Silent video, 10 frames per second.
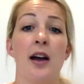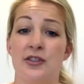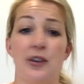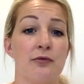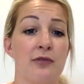
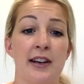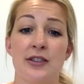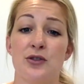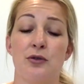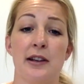you know,
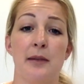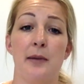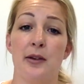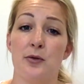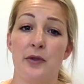reassuring them
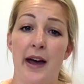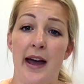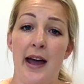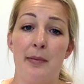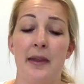that you're
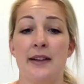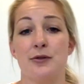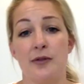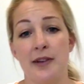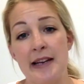there, but then
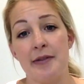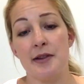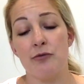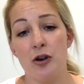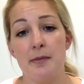sort of leaving
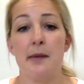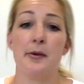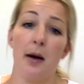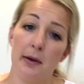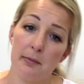the room, then
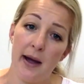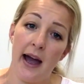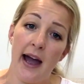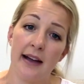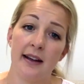coming
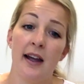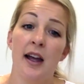back,